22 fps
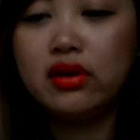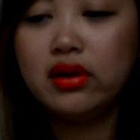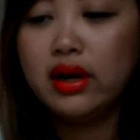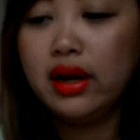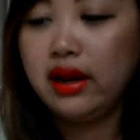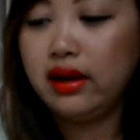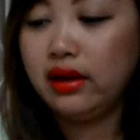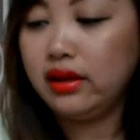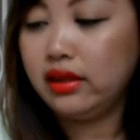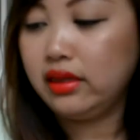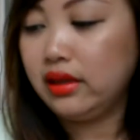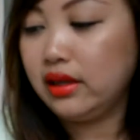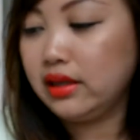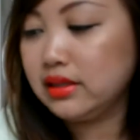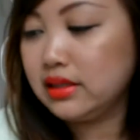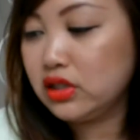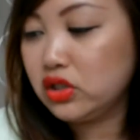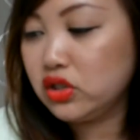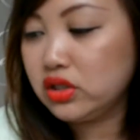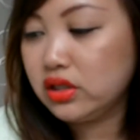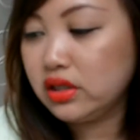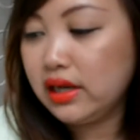on anything. It
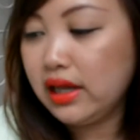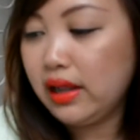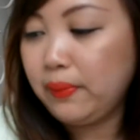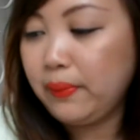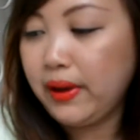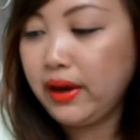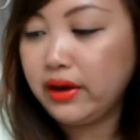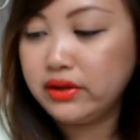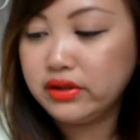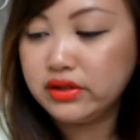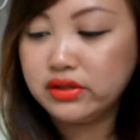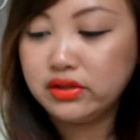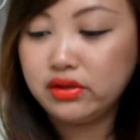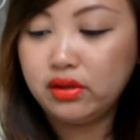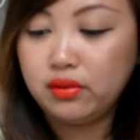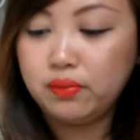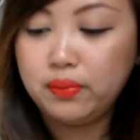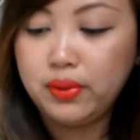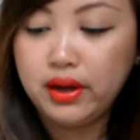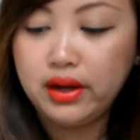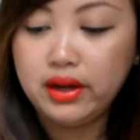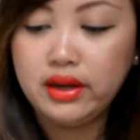says Chanel Paris on the
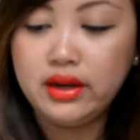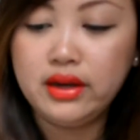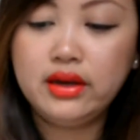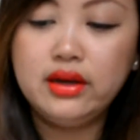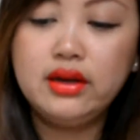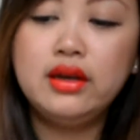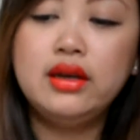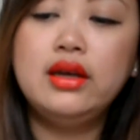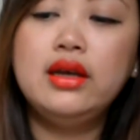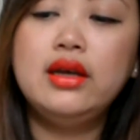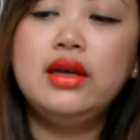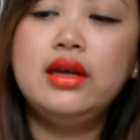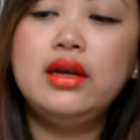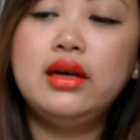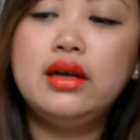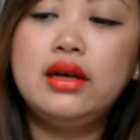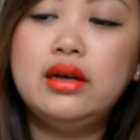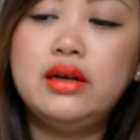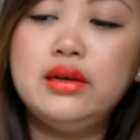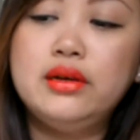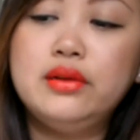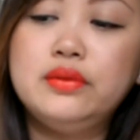button.
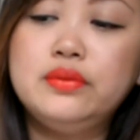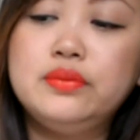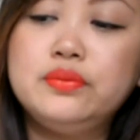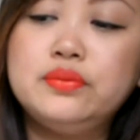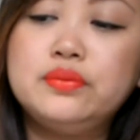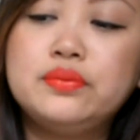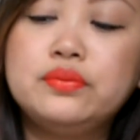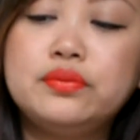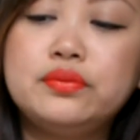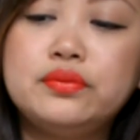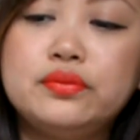Um,